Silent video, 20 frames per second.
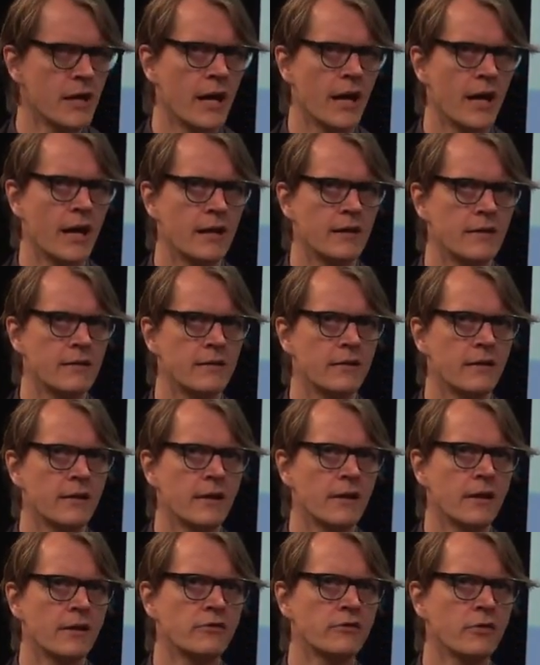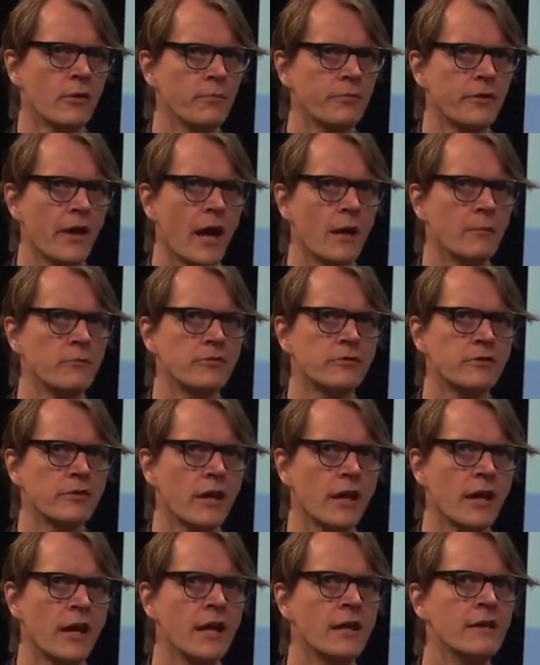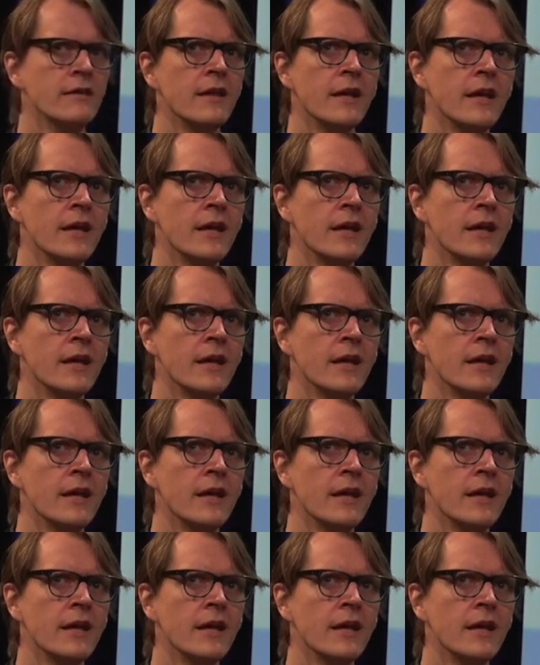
And sometimes it